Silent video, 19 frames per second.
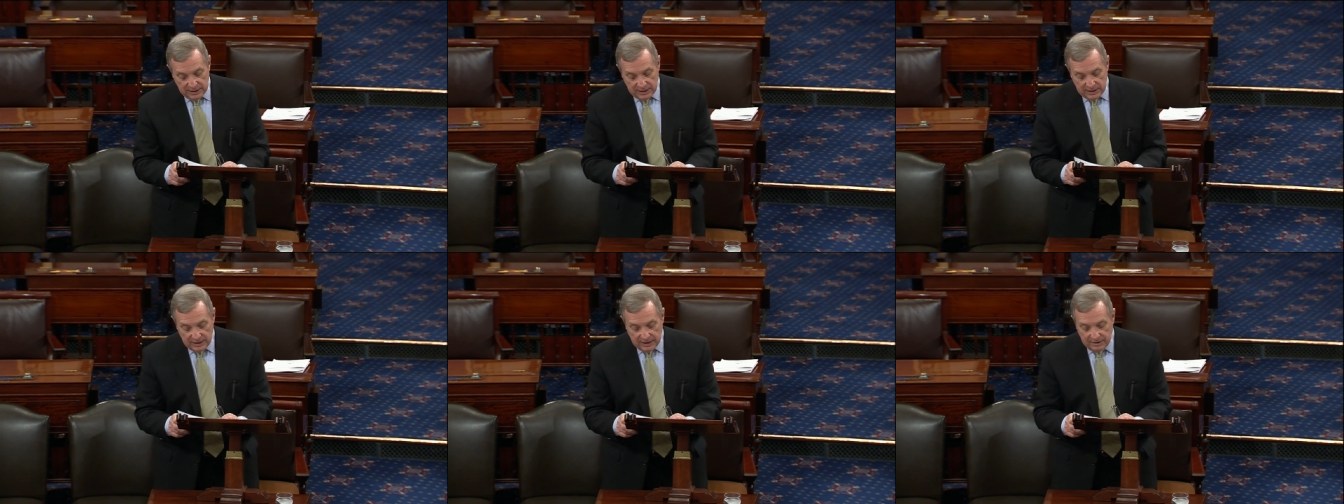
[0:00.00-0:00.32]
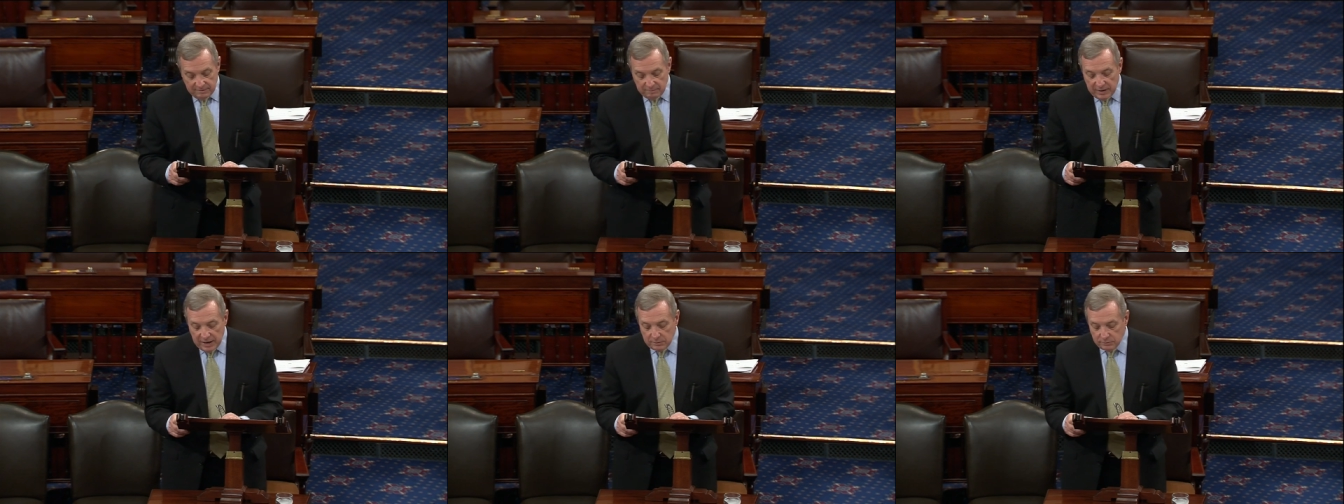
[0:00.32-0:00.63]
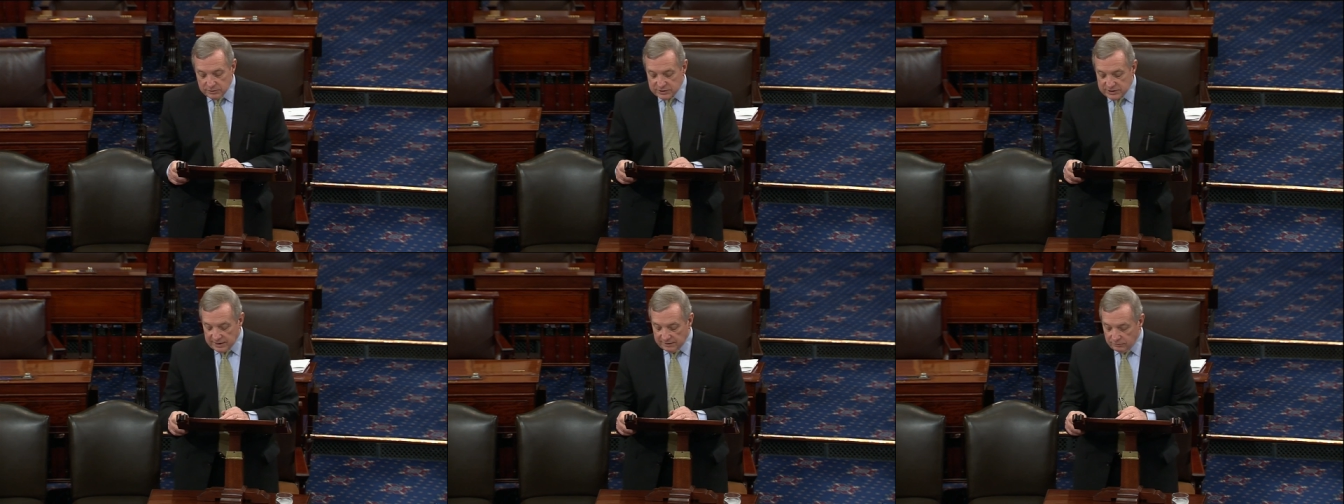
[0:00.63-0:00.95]
I've met
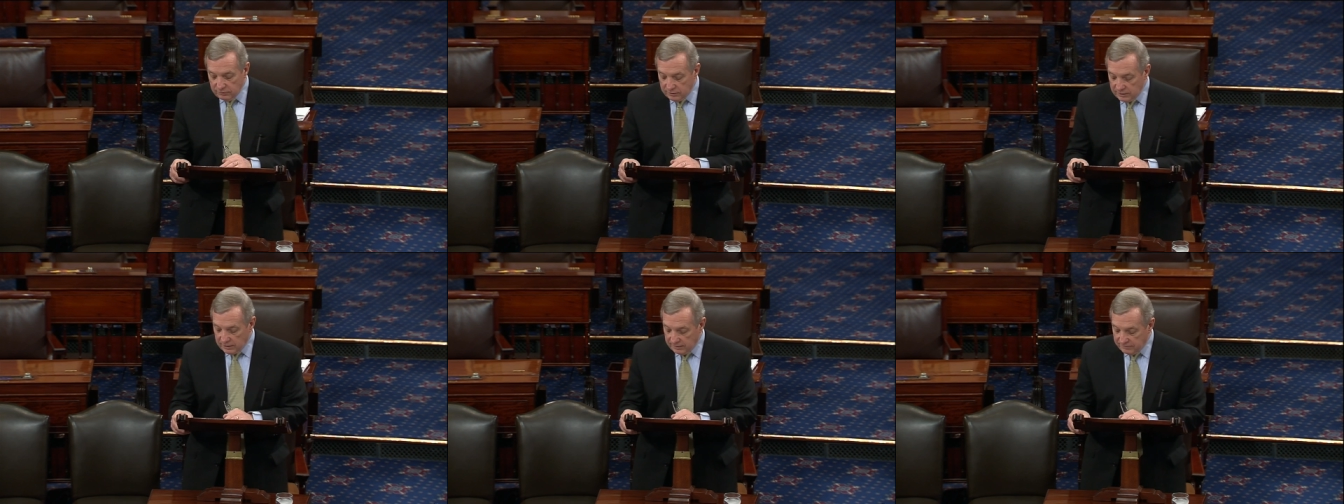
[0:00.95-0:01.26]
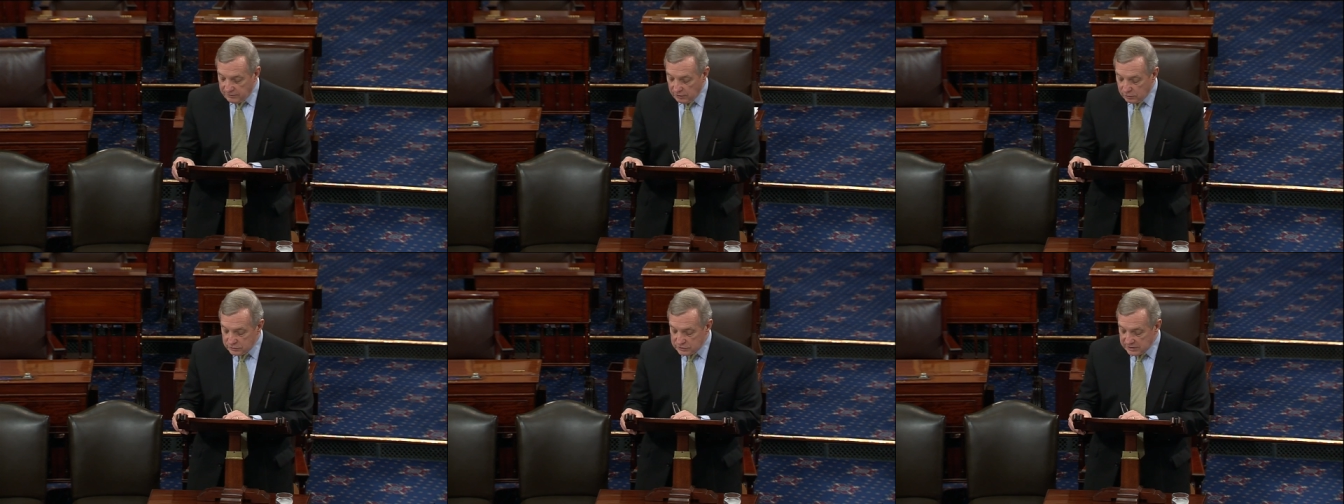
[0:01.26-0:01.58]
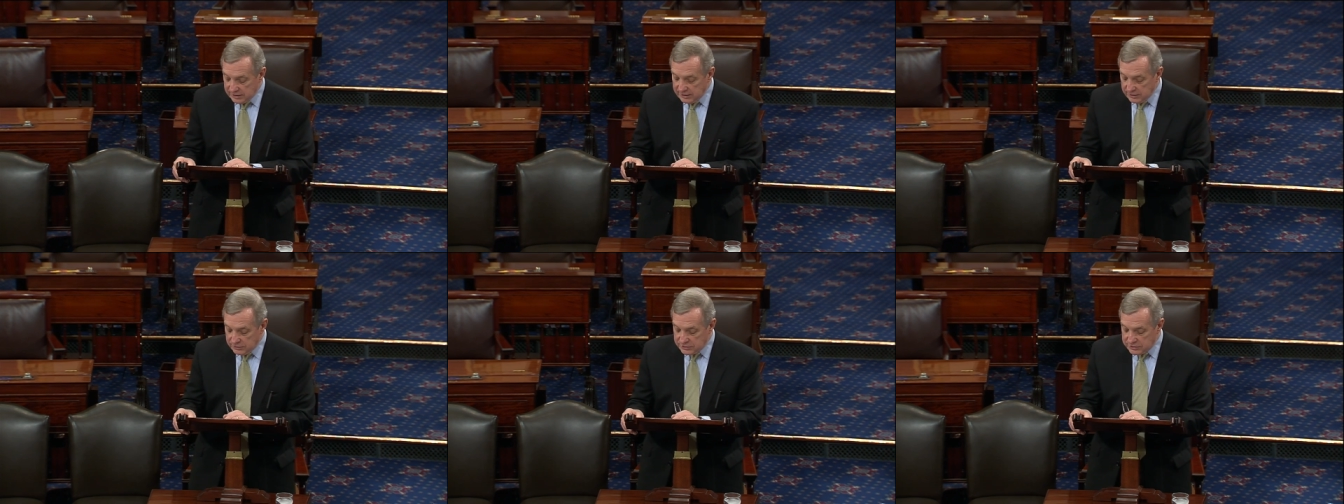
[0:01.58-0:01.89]
with several of those
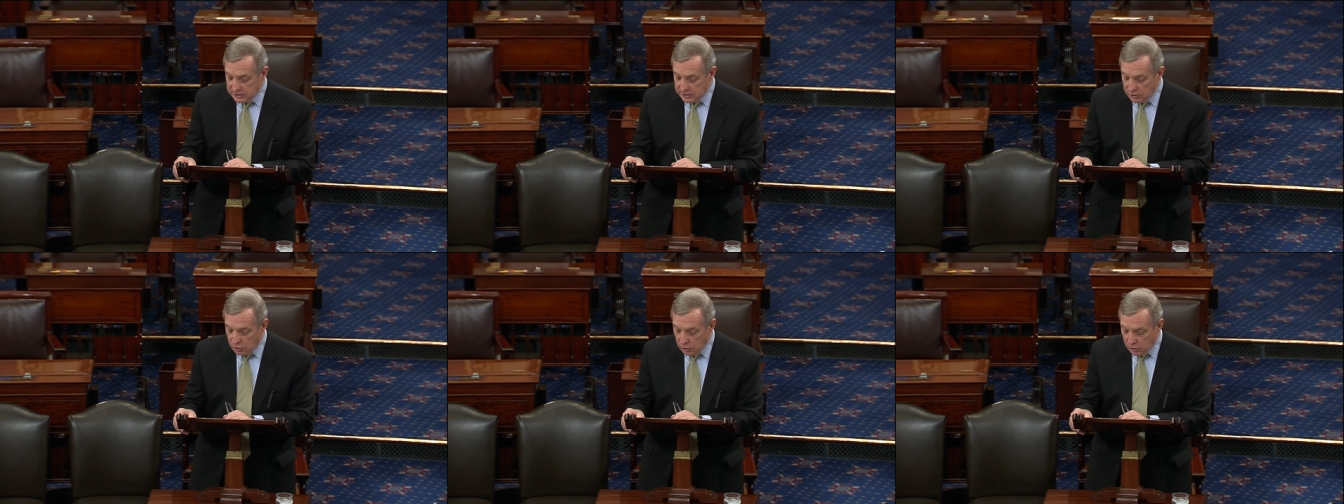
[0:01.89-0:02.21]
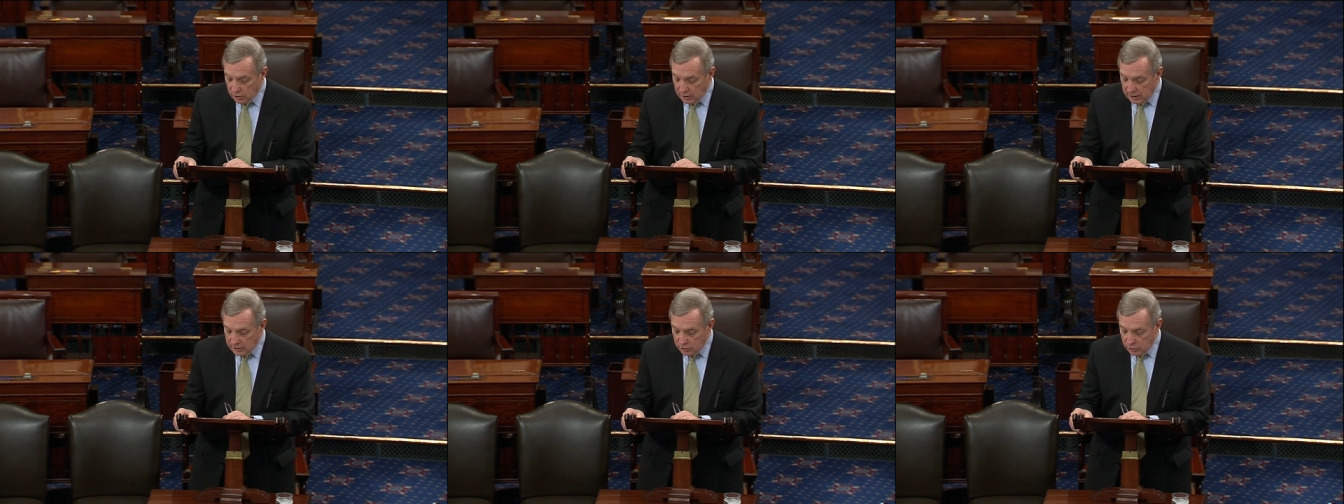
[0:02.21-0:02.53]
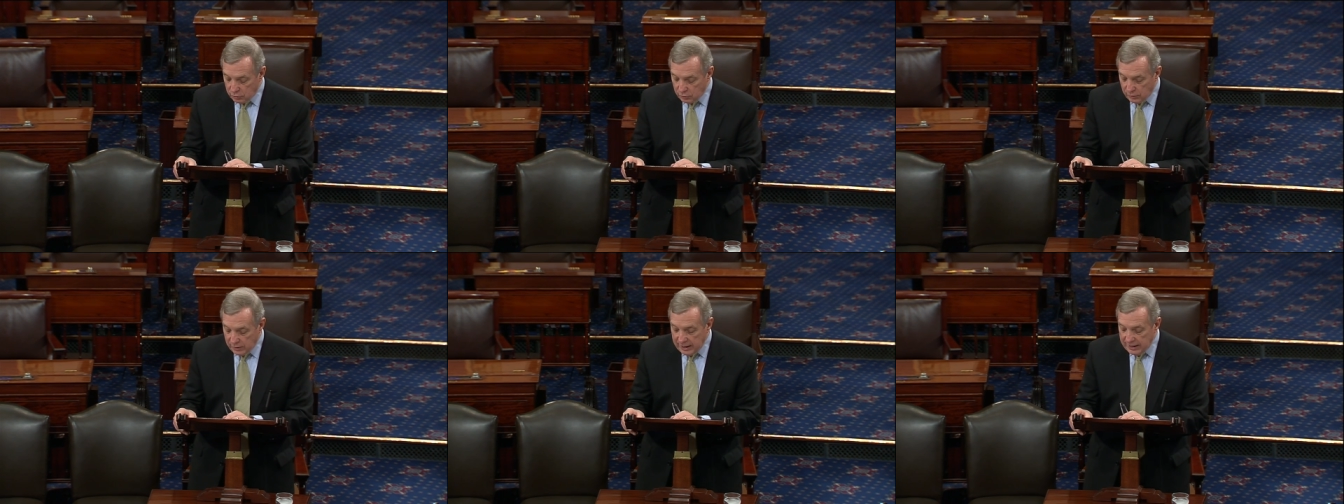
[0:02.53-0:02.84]
leaders in, Europe, in
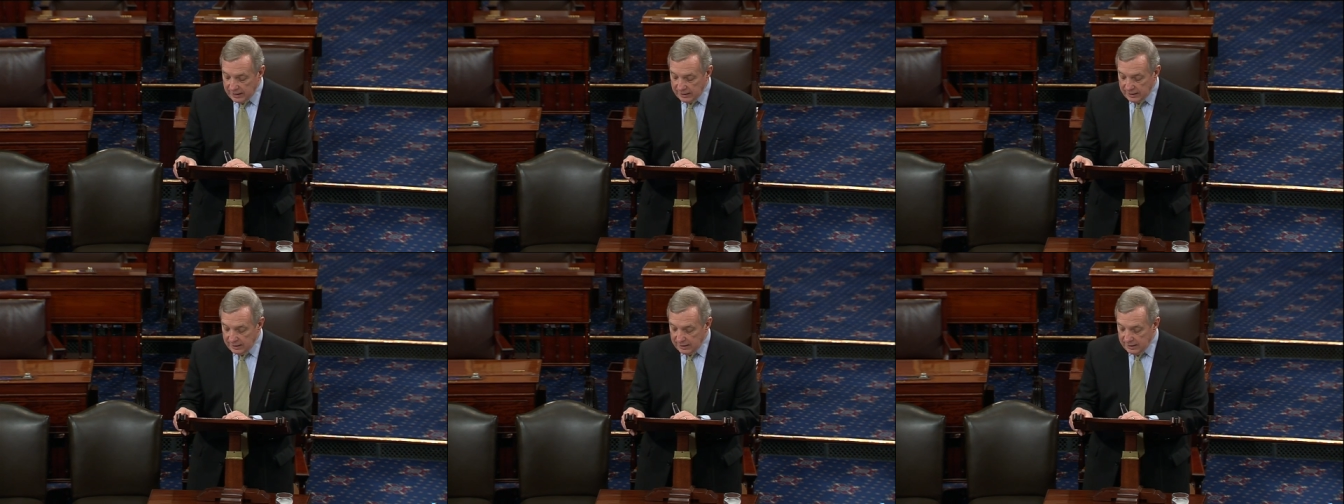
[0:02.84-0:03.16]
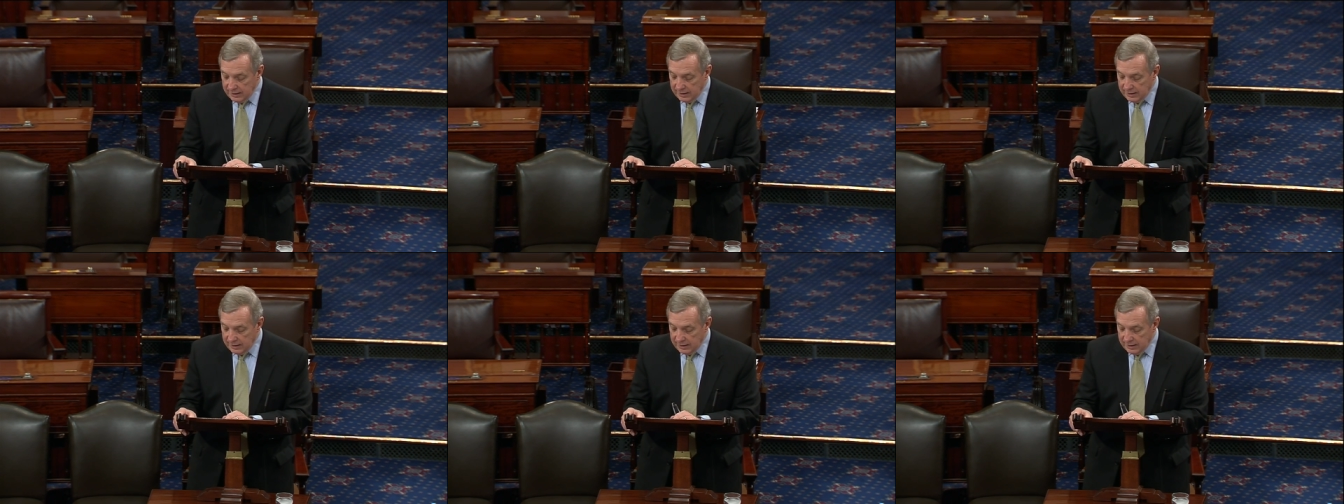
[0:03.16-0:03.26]
Ukraine,